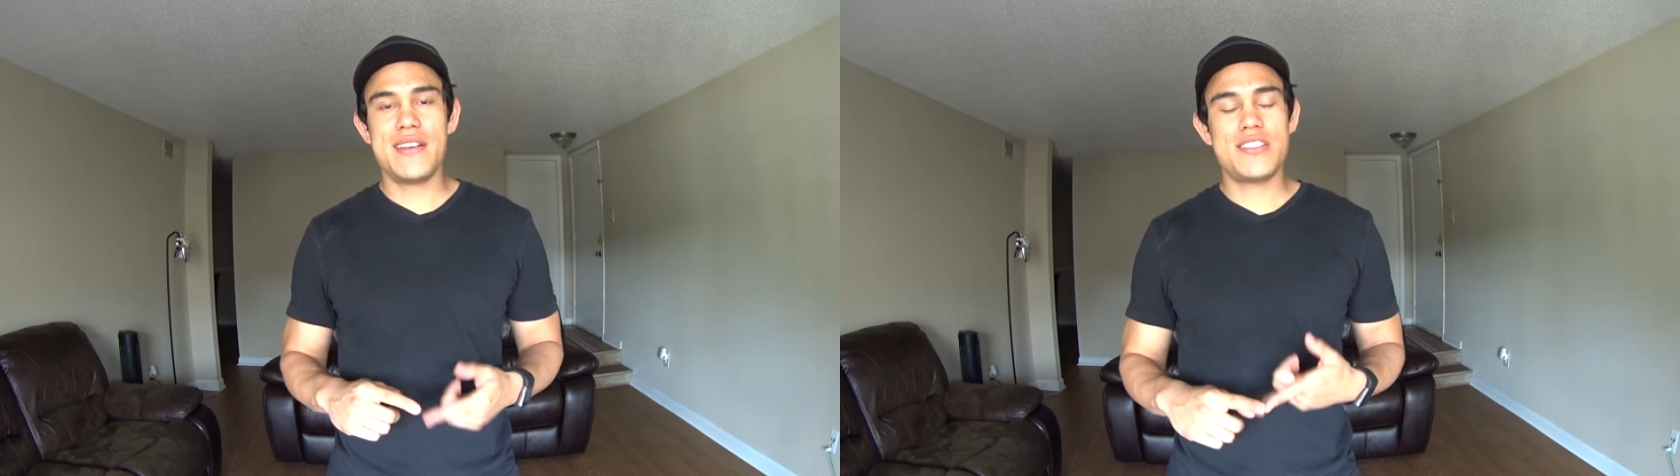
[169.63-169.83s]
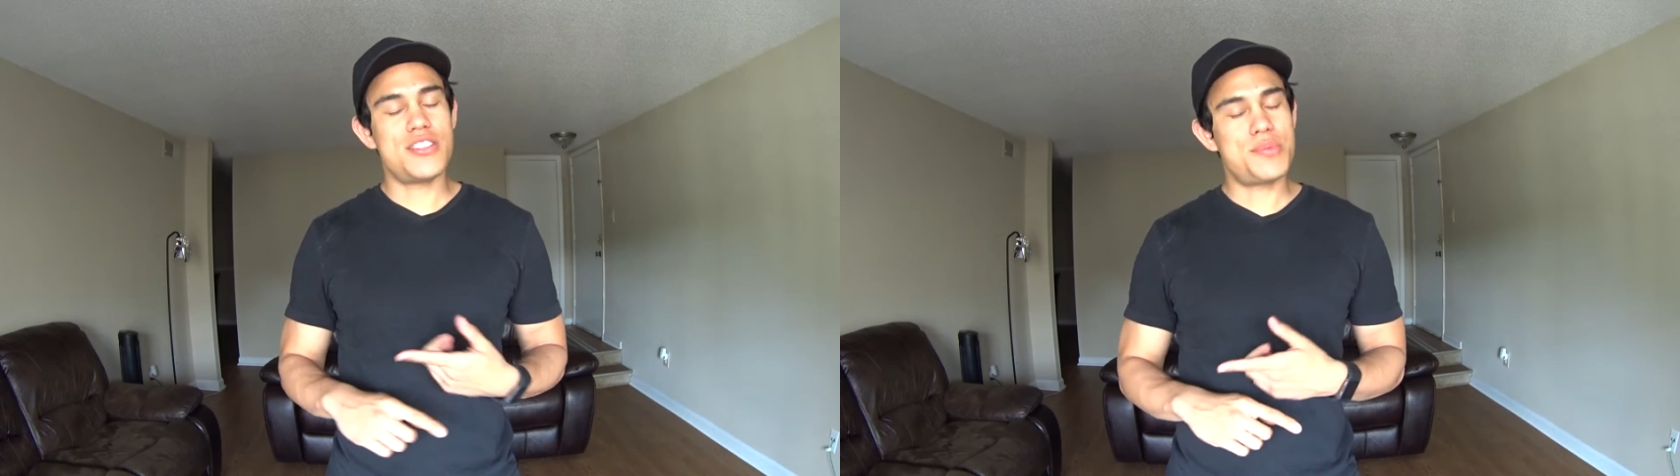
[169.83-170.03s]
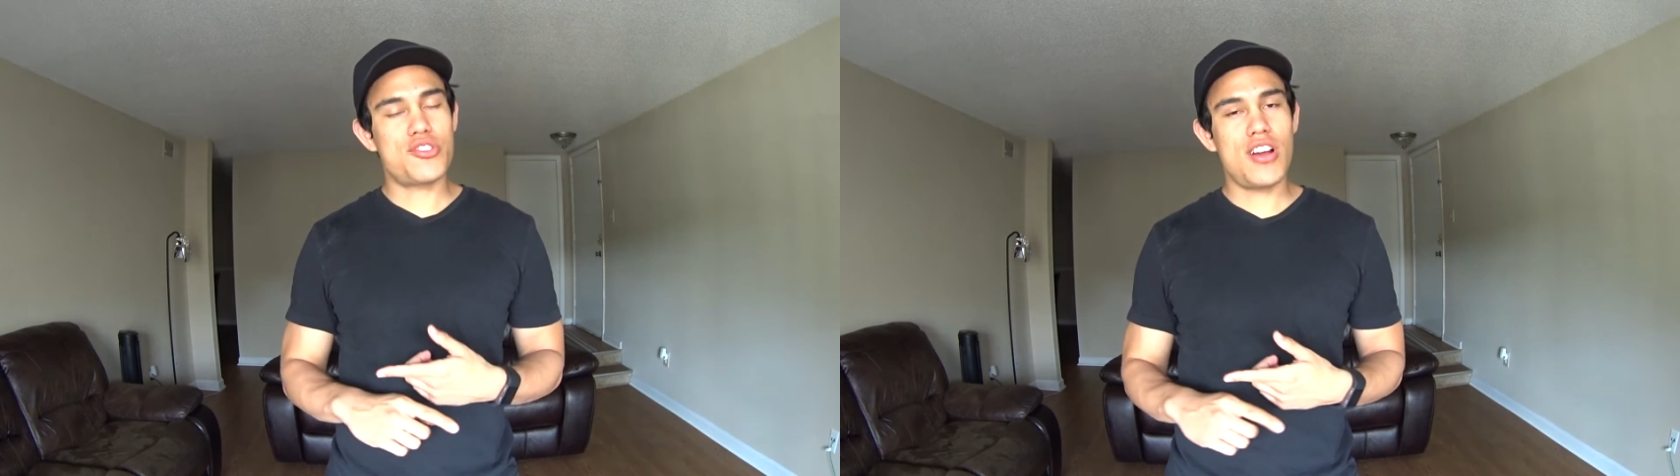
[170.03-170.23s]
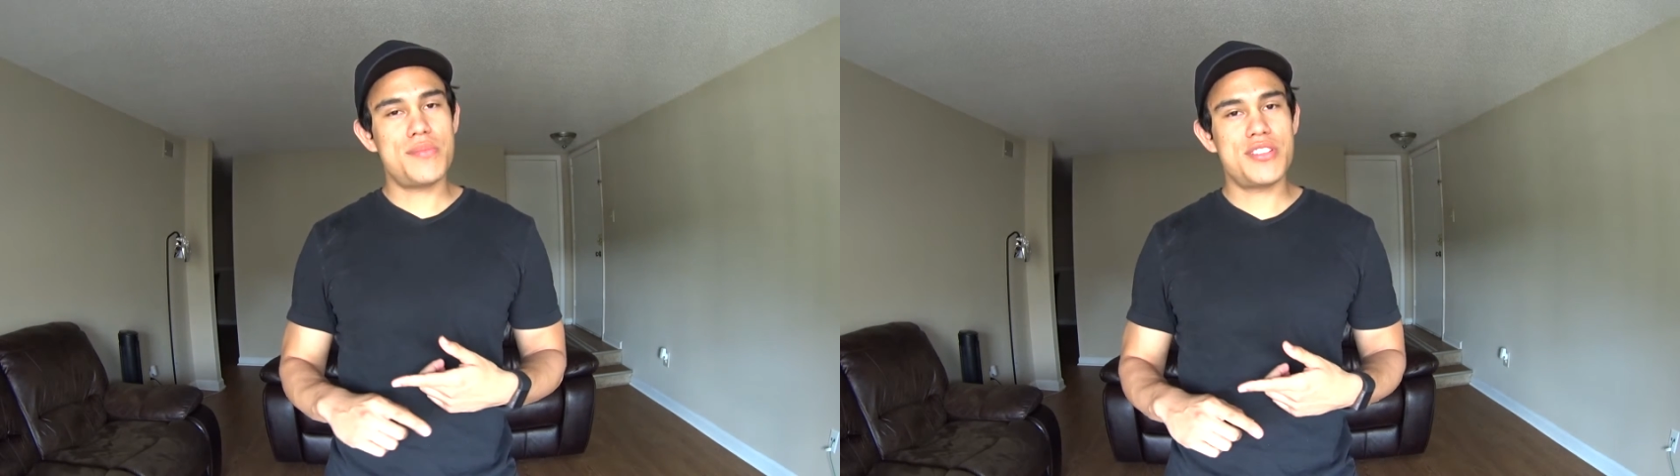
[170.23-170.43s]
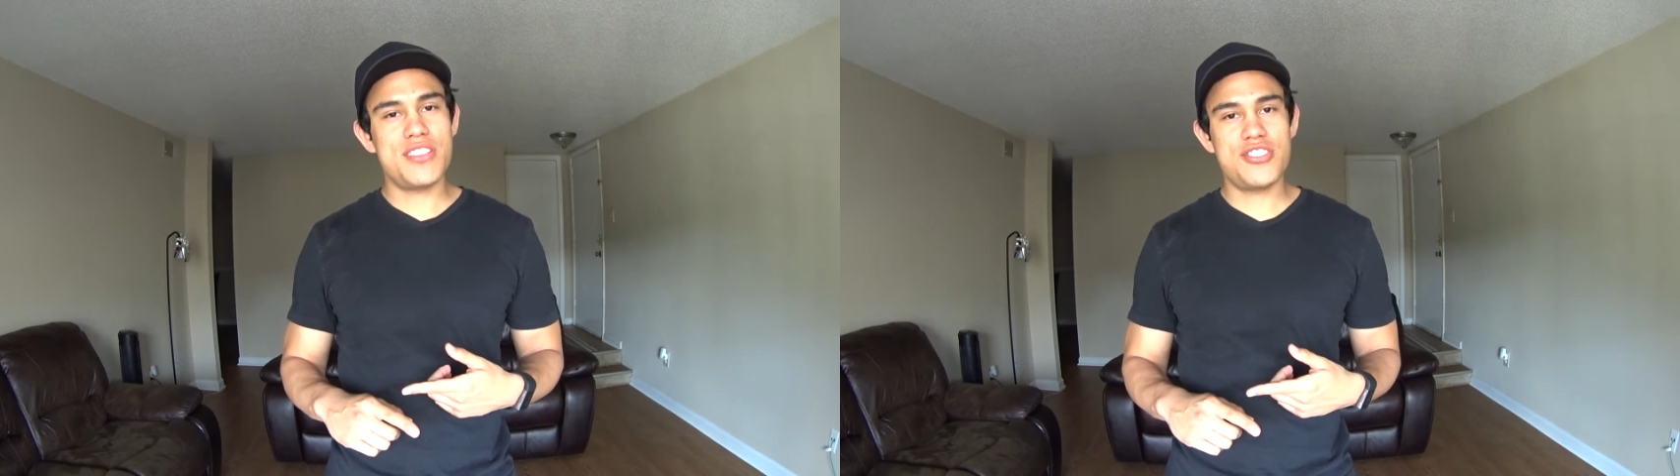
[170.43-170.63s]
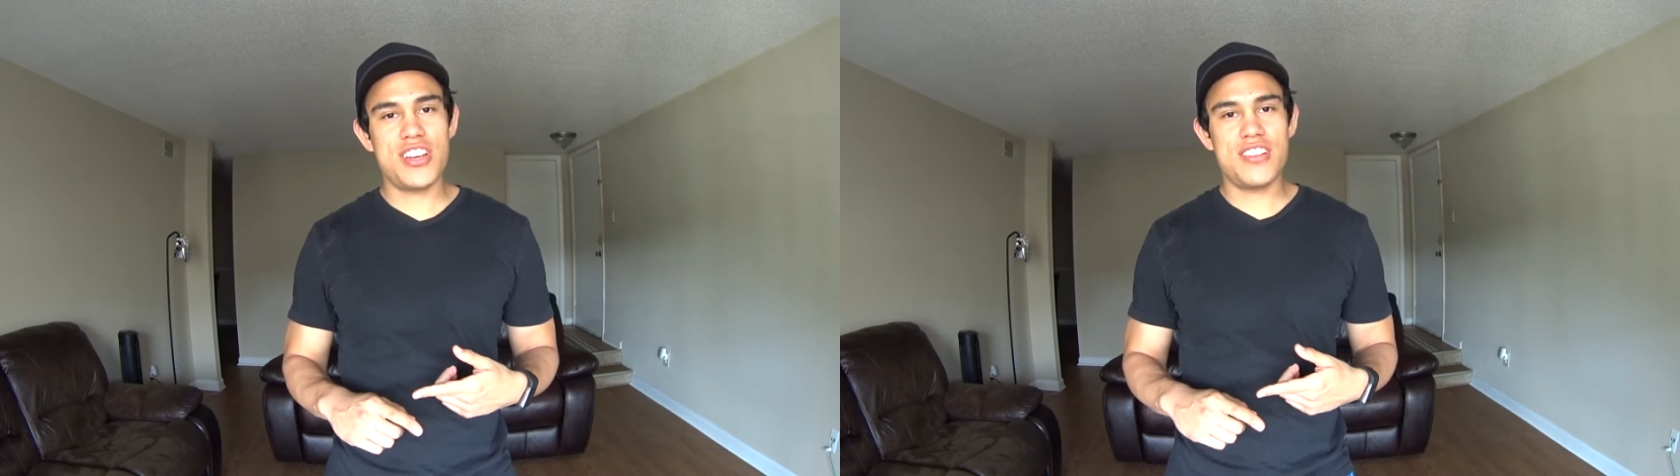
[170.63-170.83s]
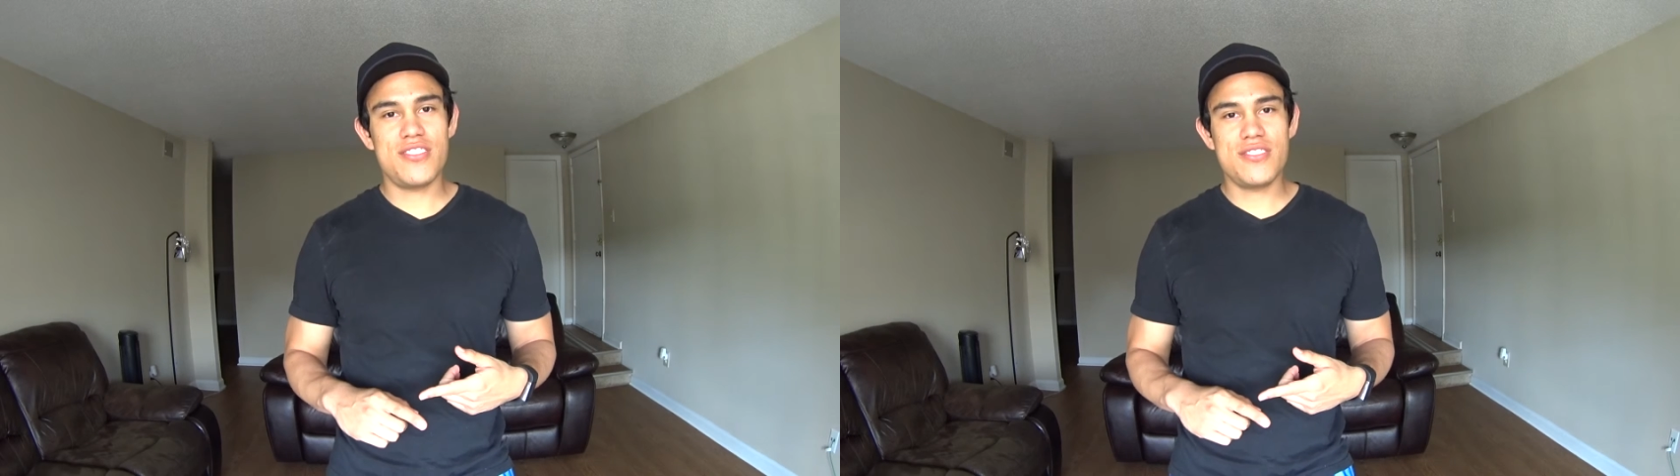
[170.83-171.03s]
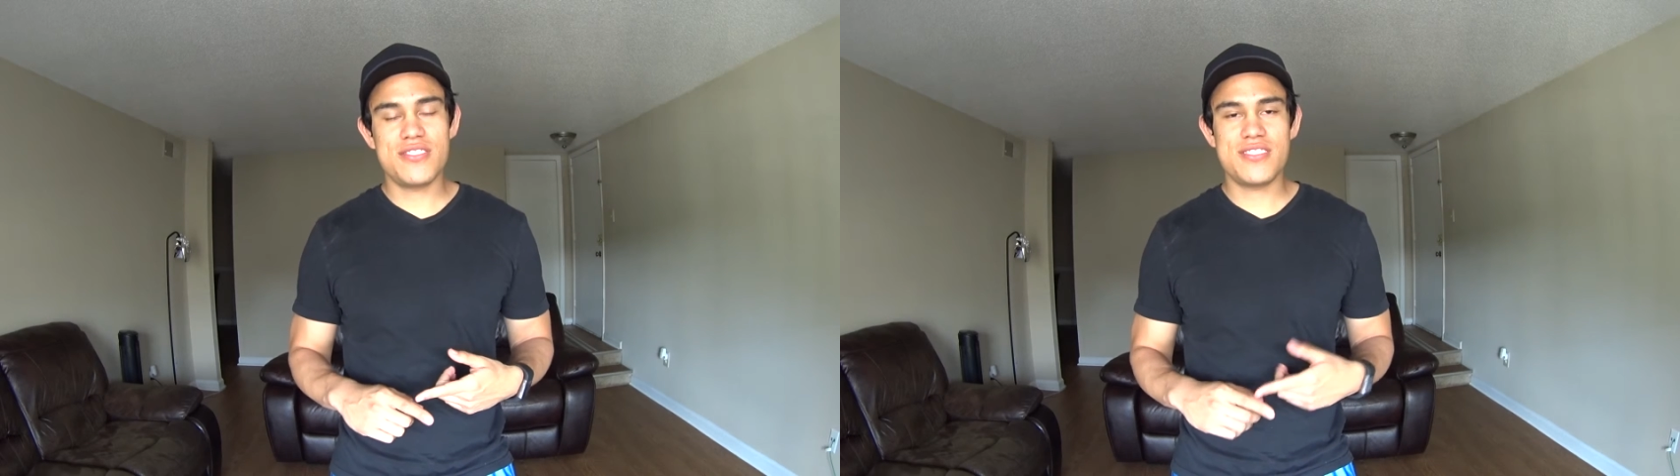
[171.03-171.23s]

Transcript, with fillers: Subscribe to the channel